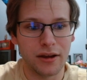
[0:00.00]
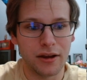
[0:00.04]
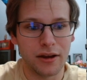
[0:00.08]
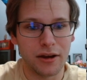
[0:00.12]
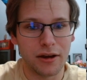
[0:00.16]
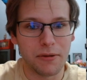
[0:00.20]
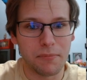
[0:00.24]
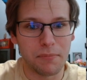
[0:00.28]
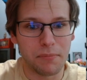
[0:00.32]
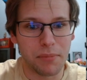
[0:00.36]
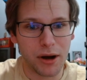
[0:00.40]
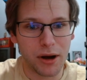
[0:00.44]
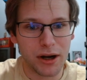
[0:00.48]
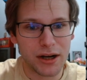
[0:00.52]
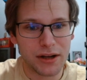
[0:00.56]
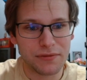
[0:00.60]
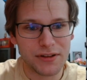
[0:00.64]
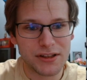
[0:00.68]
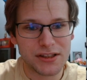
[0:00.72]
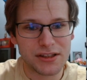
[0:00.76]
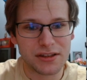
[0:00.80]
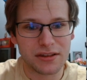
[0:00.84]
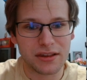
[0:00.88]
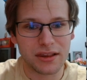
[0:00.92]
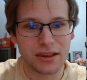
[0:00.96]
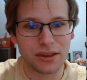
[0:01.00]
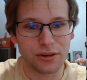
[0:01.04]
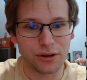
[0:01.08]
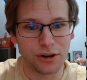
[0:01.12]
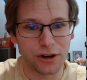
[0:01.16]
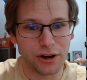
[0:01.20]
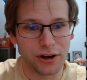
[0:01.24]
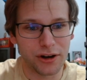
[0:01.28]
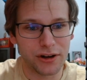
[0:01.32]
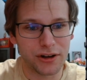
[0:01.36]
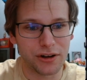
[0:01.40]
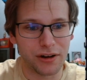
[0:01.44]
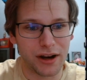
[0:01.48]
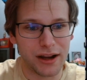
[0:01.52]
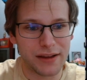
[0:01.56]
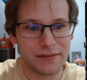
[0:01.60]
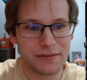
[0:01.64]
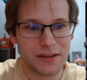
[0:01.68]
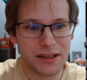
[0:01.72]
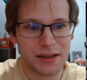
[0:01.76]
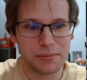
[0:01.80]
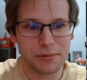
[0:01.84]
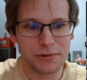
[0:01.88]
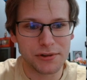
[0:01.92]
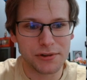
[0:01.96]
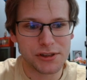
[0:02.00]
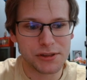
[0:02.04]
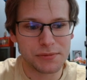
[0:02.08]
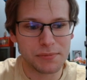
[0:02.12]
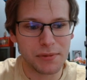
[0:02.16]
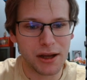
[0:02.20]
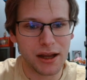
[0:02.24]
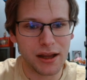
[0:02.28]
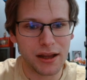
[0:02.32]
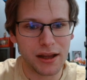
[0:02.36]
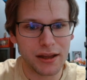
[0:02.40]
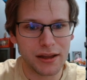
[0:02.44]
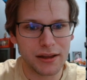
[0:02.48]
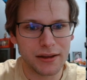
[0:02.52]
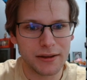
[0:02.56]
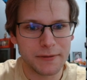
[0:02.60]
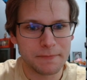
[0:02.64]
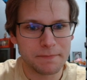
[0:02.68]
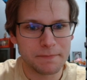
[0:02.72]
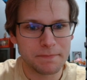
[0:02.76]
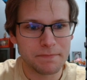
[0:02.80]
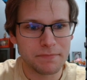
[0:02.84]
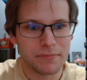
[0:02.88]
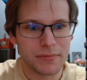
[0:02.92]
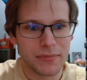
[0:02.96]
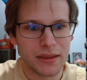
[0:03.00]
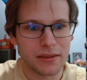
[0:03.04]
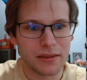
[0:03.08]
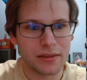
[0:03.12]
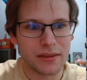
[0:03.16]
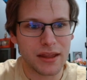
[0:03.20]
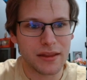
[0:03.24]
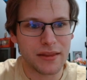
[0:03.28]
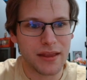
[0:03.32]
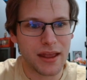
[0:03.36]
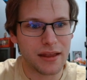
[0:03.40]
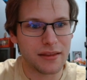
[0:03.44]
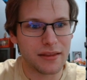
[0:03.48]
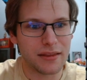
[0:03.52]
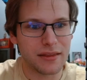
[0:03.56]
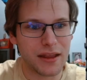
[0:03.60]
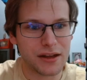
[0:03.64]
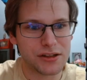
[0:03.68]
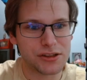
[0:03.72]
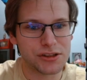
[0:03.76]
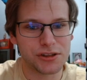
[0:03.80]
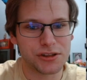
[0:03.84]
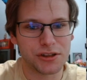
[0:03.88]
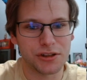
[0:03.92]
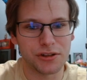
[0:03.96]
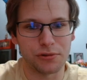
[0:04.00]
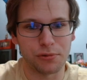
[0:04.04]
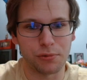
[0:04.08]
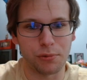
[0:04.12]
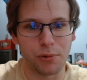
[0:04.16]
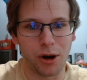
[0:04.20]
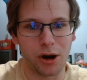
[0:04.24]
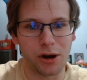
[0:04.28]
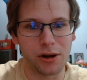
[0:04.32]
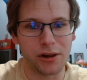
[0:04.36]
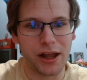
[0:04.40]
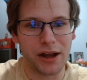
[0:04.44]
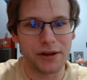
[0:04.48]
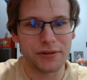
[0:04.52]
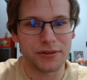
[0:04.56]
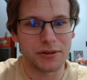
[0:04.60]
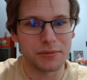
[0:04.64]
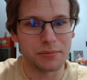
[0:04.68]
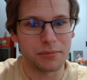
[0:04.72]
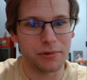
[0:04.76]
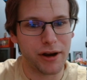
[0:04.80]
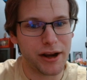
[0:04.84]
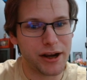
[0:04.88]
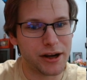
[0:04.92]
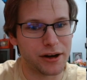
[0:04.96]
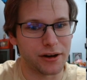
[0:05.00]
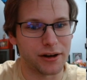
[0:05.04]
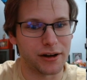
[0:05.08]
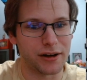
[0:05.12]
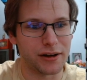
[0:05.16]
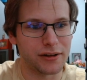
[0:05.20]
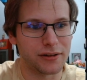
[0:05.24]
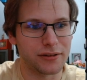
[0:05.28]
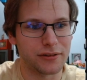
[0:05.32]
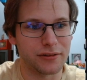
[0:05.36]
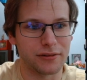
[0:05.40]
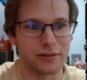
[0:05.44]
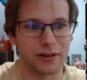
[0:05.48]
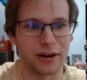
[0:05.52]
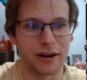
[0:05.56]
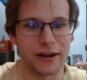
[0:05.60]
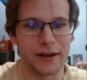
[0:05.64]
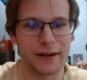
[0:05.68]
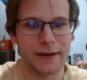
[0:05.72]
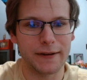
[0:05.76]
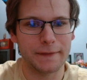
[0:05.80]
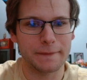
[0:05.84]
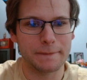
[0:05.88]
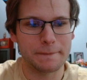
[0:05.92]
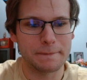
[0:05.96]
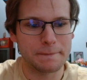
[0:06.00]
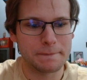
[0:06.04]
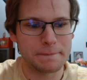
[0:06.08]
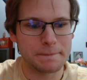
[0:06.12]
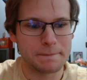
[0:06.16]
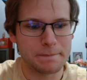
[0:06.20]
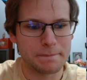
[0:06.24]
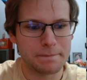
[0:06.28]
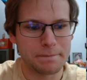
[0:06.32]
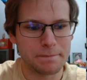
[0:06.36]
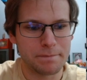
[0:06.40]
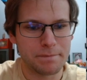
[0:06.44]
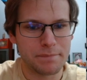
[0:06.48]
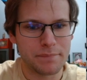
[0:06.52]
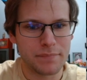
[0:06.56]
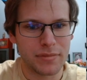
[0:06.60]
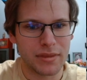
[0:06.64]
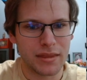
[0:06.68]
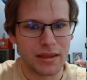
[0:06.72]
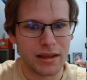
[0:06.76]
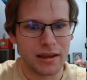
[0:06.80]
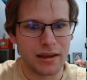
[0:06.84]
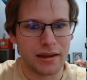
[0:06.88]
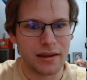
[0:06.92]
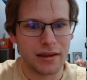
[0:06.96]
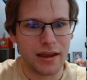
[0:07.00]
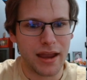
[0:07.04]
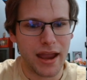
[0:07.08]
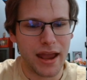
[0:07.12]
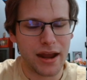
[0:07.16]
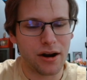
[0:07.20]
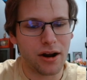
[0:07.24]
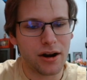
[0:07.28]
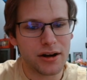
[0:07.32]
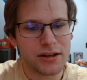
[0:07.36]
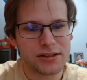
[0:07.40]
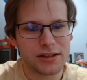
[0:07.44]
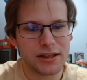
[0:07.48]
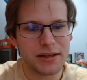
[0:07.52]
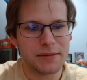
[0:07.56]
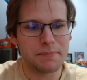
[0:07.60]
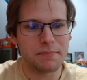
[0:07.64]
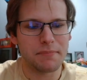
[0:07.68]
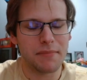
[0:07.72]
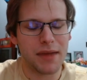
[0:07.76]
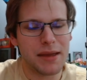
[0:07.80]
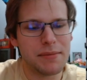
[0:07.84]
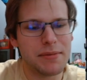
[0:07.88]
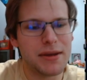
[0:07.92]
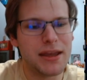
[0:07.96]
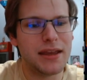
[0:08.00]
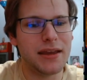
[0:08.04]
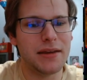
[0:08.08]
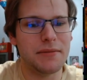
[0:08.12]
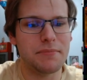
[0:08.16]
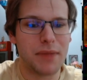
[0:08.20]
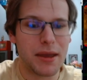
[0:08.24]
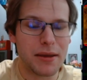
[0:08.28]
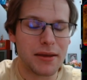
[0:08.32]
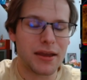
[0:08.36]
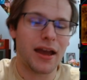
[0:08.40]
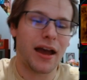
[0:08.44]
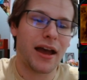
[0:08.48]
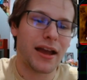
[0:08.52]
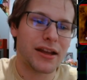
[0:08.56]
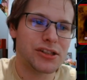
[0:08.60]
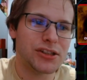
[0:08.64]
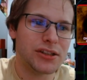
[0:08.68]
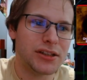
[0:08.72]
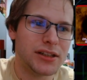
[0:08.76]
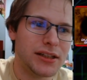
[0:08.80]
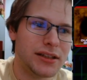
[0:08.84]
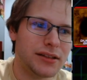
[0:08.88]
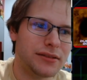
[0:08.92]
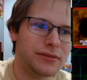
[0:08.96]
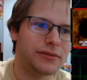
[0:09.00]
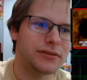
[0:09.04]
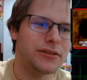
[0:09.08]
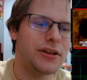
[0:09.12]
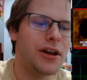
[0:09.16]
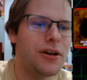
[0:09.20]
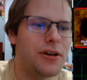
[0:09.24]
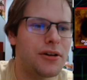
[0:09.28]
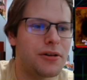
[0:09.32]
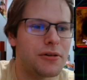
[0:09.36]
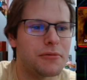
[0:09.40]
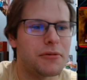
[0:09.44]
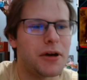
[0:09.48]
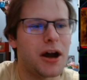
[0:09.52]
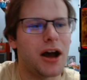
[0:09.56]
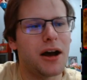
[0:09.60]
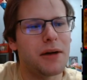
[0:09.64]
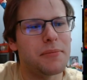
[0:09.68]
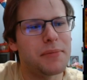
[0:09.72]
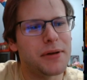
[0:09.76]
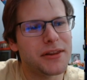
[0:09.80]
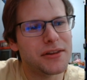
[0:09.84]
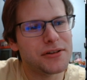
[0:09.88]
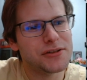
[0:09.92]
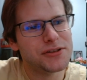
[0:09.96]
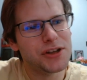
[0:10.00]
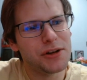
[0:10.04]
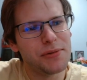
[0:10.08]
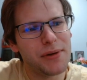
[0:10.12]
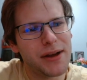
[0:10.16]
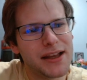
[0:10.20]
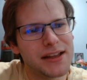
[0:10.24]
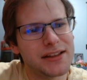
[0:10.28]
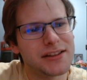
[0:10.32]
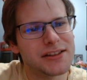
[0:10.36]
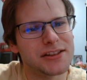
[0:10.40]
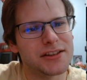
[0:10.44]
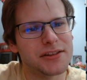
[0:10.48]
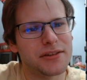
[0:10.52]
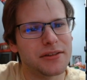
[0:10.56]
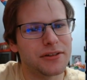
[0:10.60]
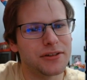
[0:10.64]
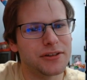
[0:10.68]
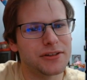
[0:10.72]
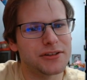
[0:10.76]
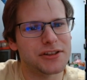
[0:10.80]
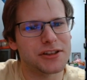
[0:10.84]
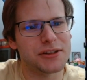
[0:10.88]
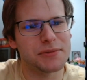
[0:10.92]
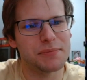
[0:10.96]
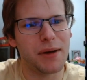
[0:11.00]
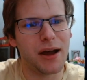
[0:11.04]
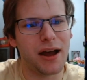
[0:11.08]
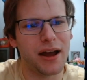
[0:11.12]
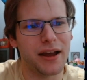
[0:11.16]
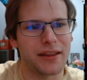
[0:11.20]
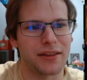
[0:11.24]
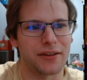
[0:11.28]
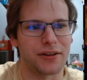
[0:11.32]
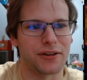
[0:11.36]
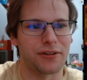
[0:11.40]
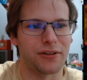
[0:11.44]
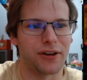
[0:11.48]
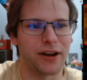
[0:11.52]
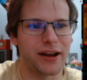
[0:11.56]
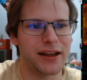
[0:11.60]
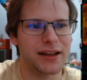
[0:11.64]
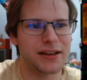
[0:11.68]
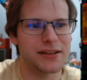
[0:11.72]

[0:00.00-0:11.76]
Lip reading: But if it's 3rd Gravekeeper Spy, then that's just going to wall out the Breaker, right? And honestly, maybe actually, no. But there's no way it's 3rd Spy, though, right?